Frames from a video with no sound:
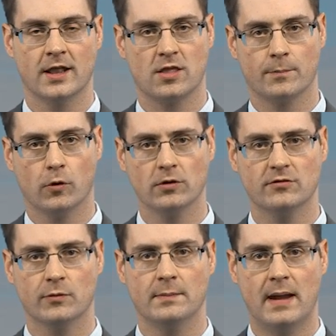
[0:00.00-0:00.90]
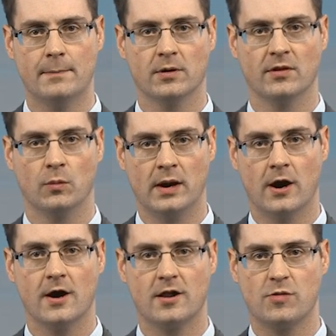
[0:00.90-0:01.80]
it's important to remember that we
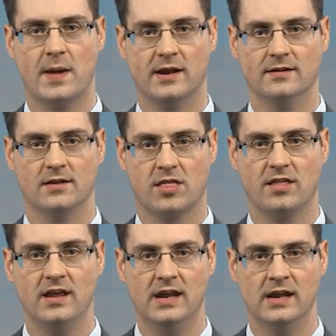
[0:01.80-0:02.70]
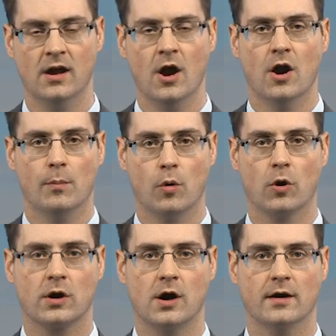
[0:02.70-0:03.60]
are expecting to see
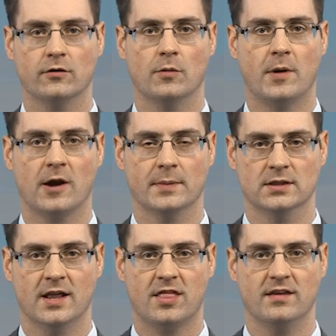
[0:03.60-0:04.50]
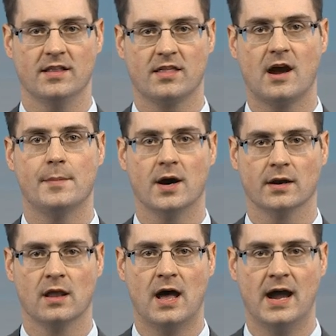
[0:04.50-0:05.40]
more condo apartment listings come
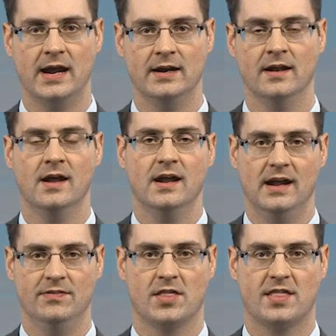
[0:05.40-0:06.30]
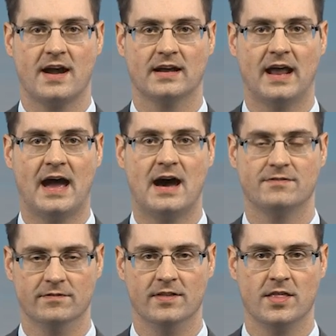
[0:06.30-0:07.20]
online in the second
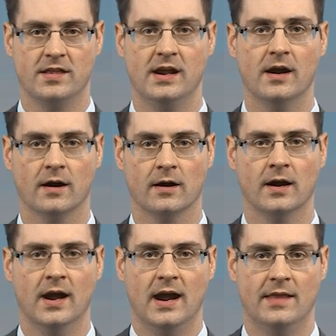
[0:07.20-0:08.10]
half of this year,